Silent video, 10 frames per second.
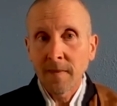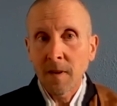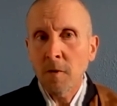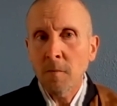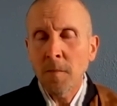They
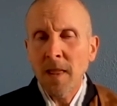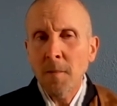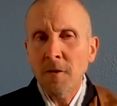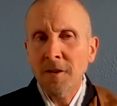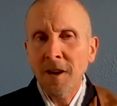
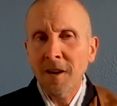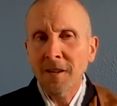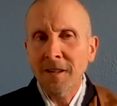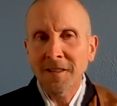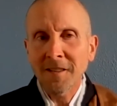both
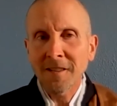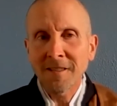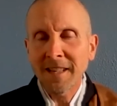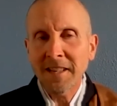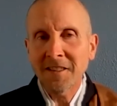call each
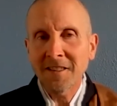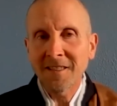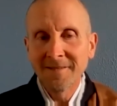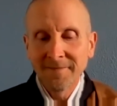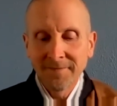other
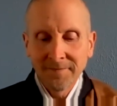teacher.